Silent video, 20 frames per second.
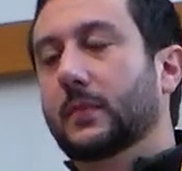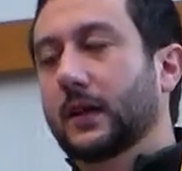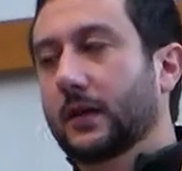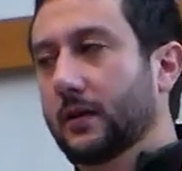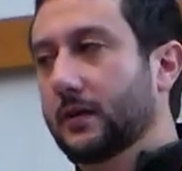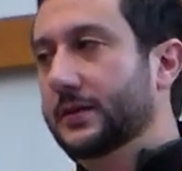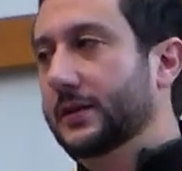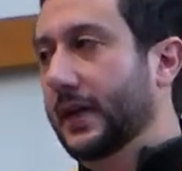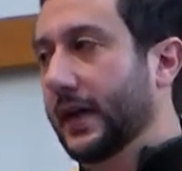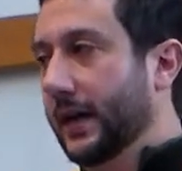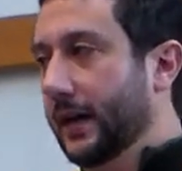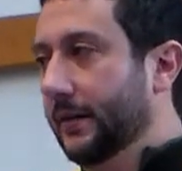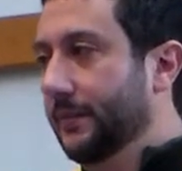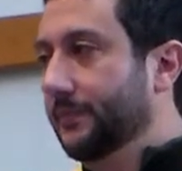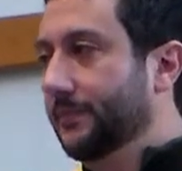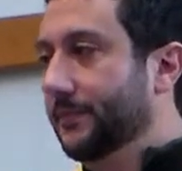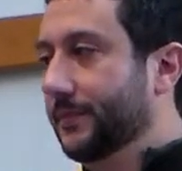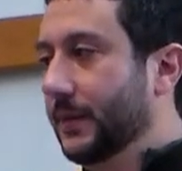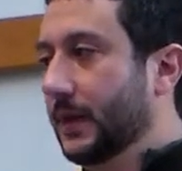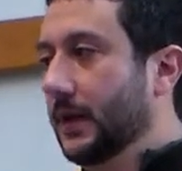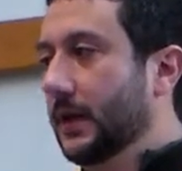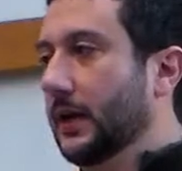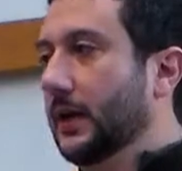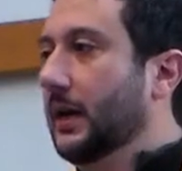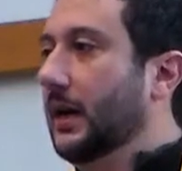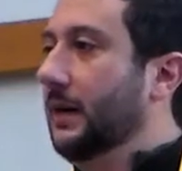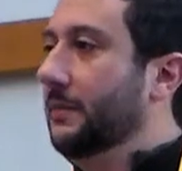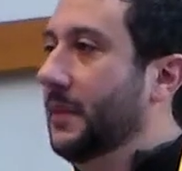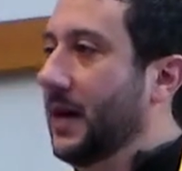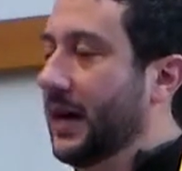"Well, Hosea,
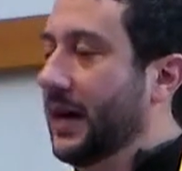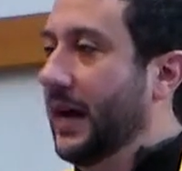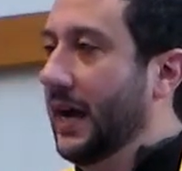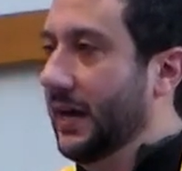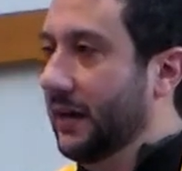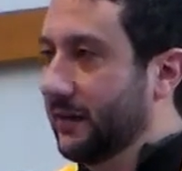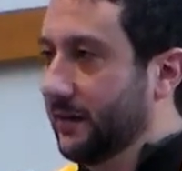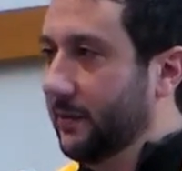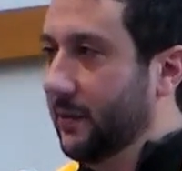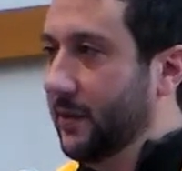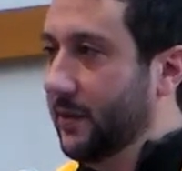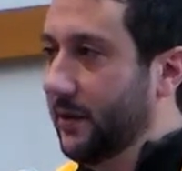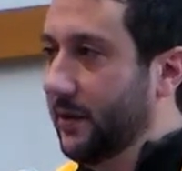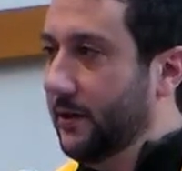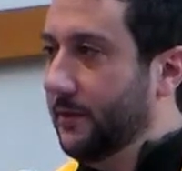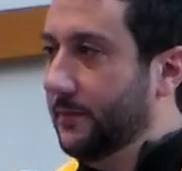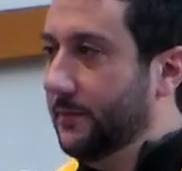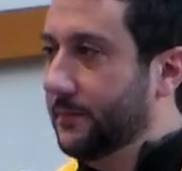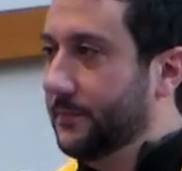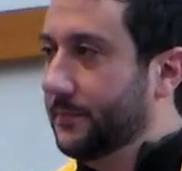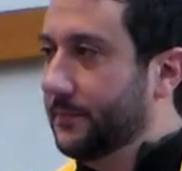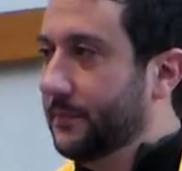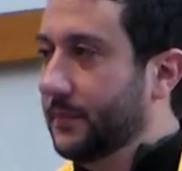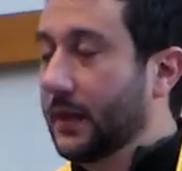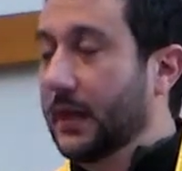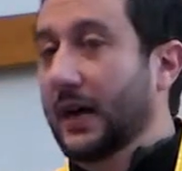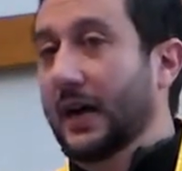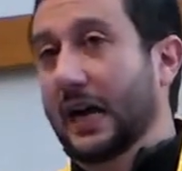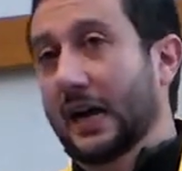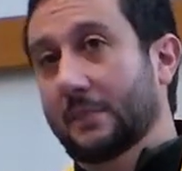I'm not angry with you.
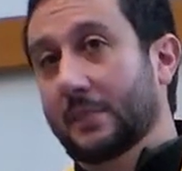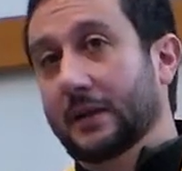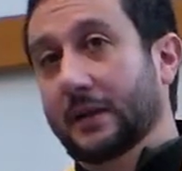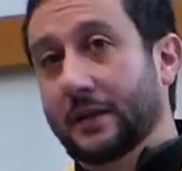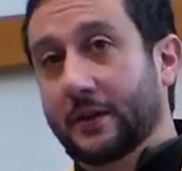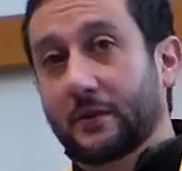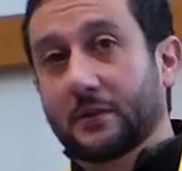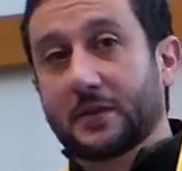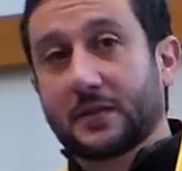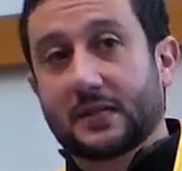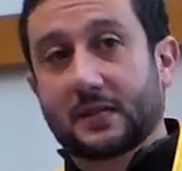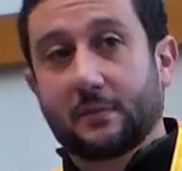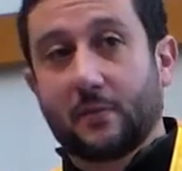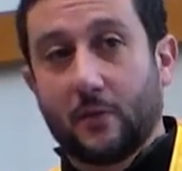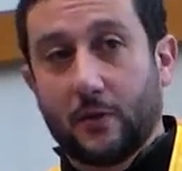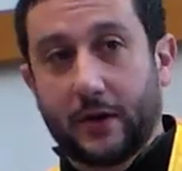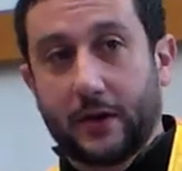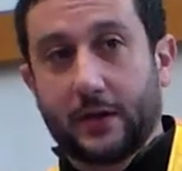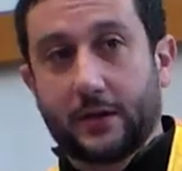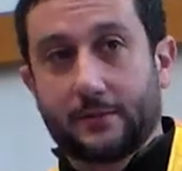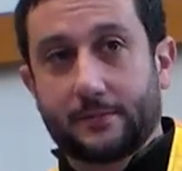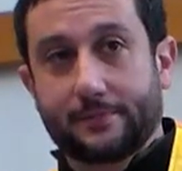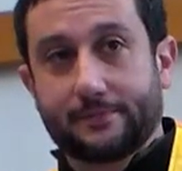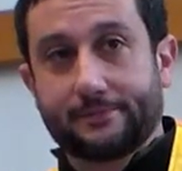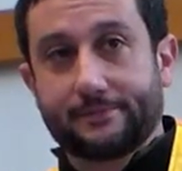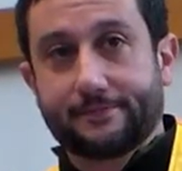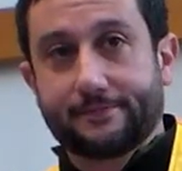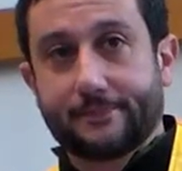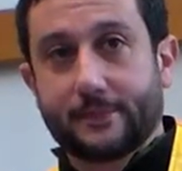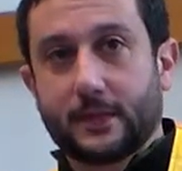I am a little disappointed."
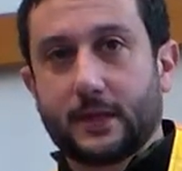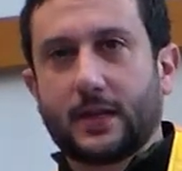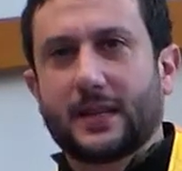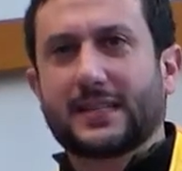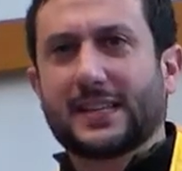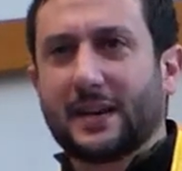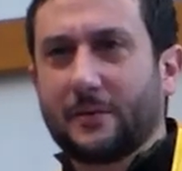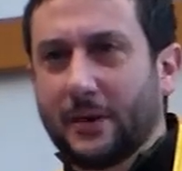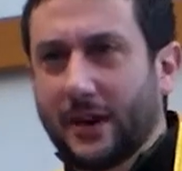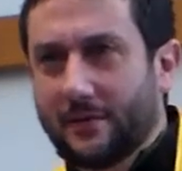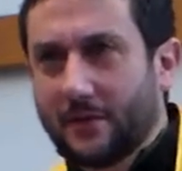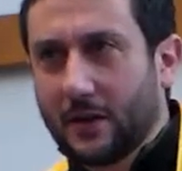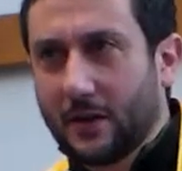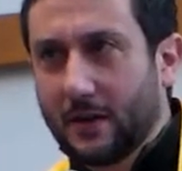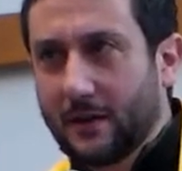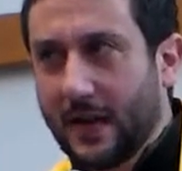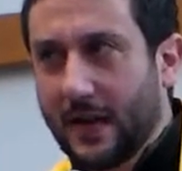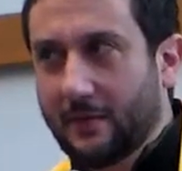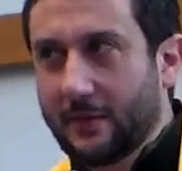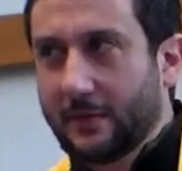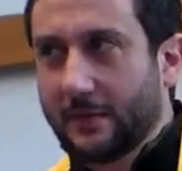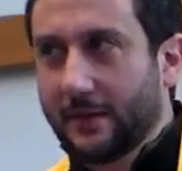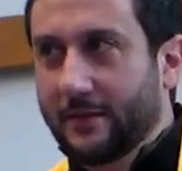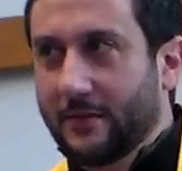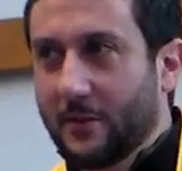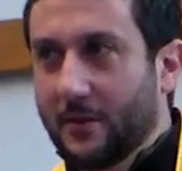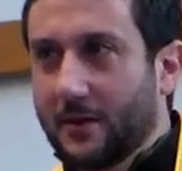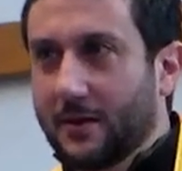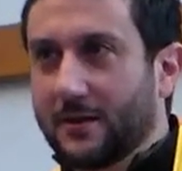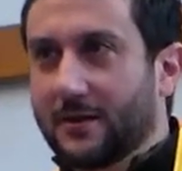Has anyone ever heard that one
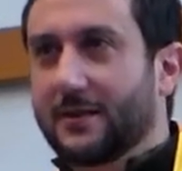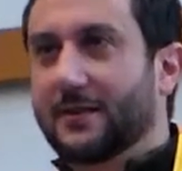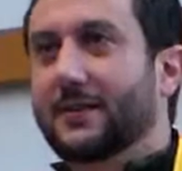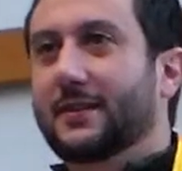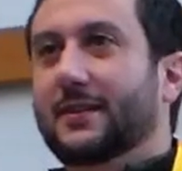before?